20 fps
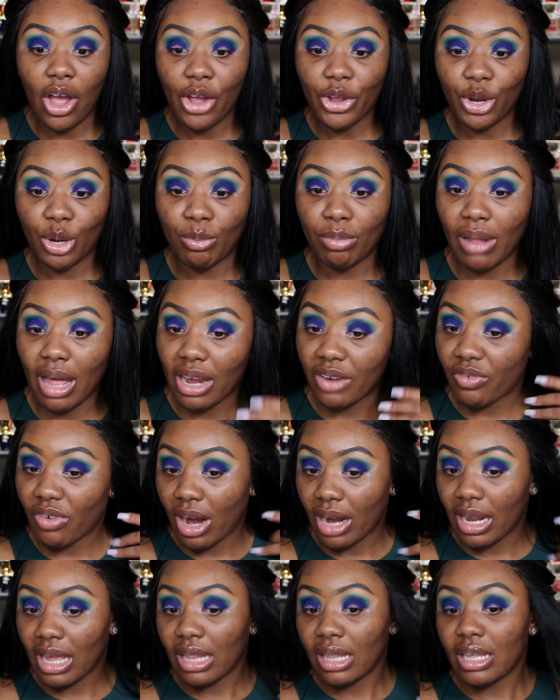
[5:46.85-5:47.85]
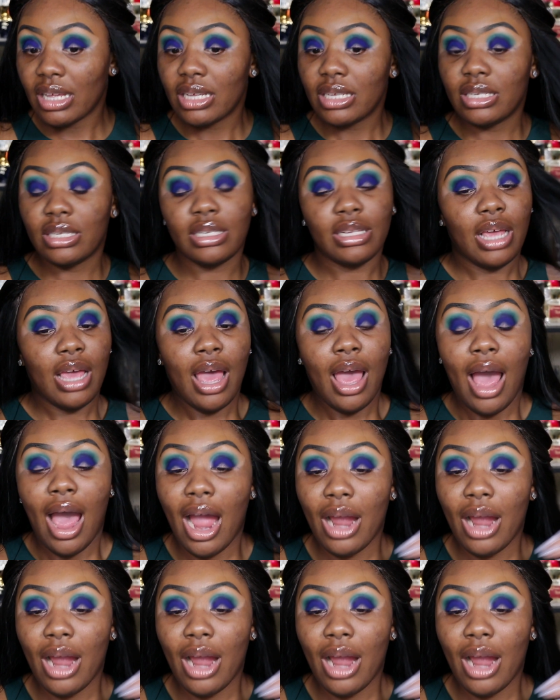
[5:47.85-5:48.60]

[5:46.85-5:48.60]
on your Black Friday list?